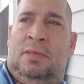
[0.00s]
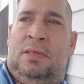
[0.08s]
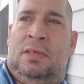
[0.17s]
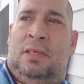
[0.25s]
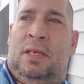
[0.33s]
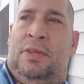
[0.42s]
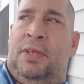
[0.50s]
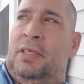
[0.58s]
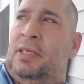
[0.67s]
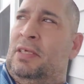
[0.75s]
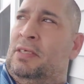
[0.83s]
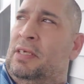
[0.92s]
And I
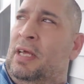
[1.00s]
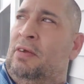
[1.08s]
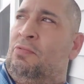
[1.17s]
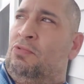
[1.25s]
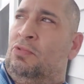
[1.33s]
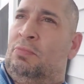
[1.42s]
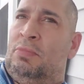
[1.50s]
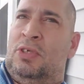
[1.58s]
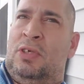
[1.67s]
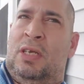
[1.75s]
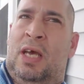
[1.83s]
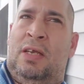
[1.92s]
think there's eight
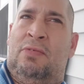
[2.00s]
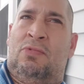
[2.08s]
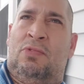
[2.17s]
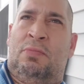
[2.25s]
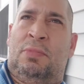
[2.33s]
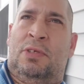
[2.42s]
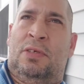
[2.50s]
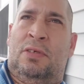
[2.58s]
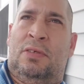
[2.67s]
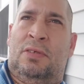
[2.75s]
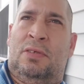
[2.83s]
rooms or nine rooms.